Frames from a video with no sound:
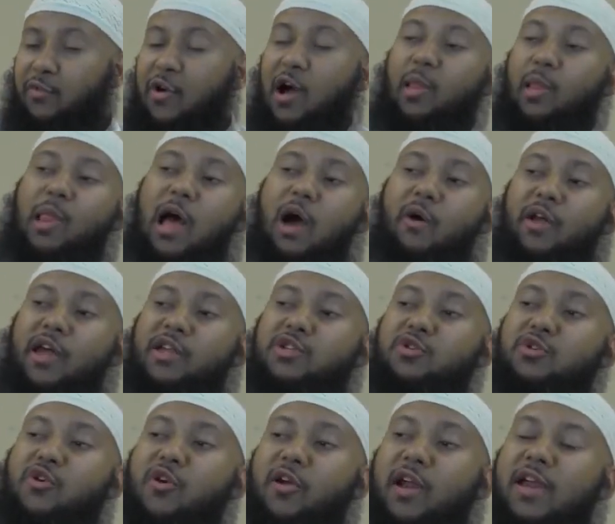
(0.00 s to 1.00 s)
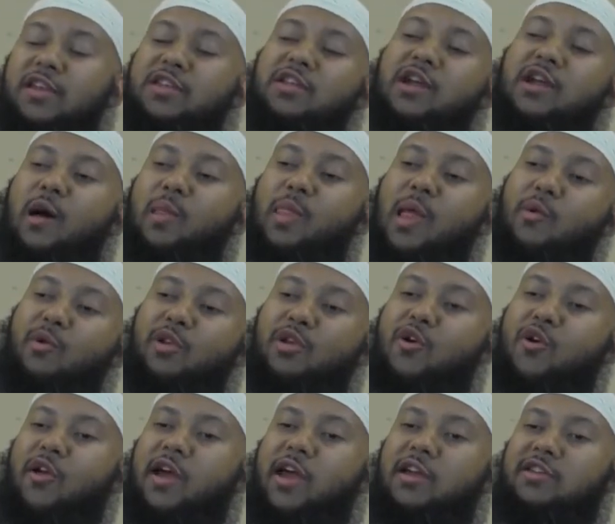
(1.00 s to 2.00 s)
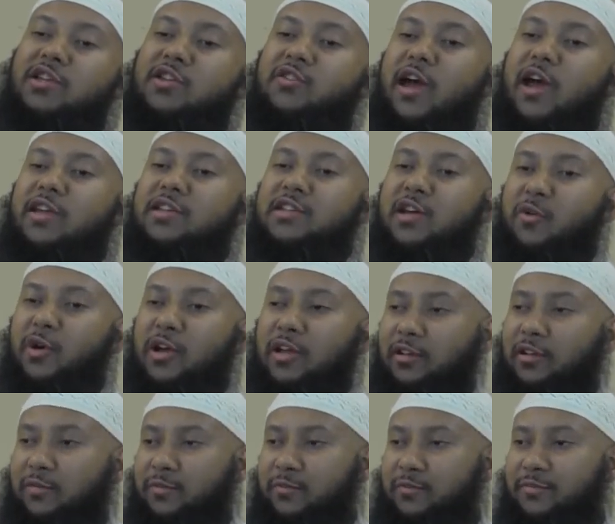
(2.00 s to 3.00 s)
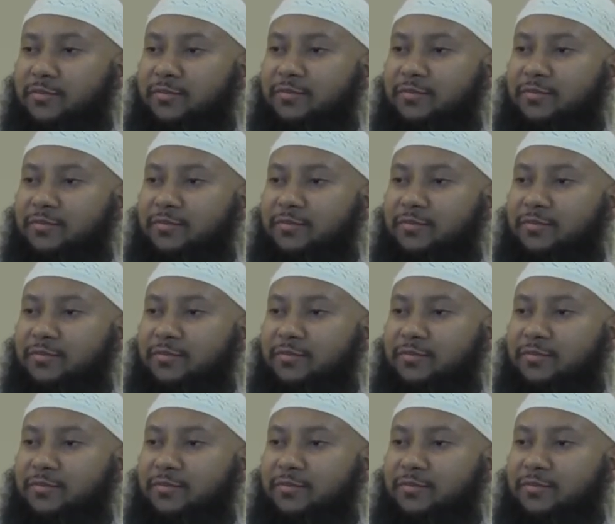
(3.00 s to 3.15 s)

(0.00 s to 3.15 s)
if Allah wanted to correct it, Allah will correct it right away.